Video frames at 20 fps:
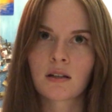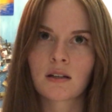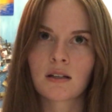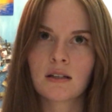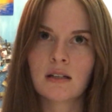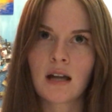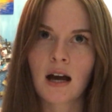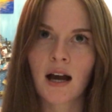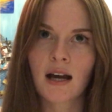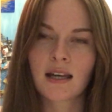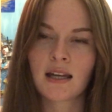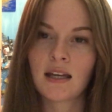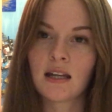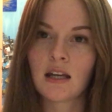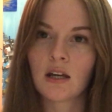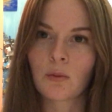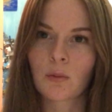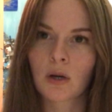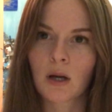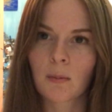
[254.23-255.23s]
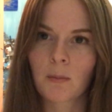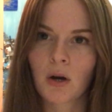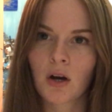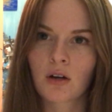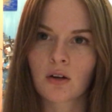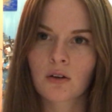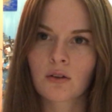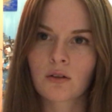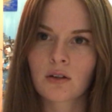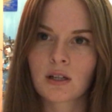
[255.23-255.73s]
not eating when I'm
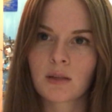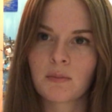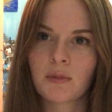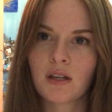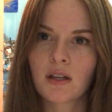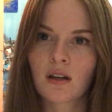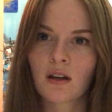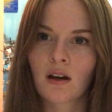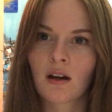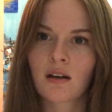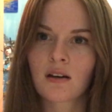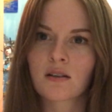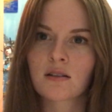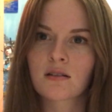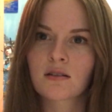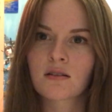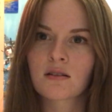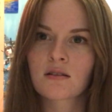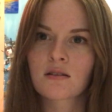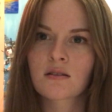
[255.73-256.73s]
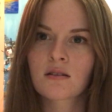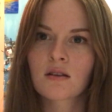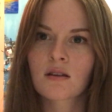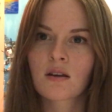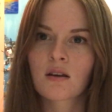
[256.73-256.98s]
hungry because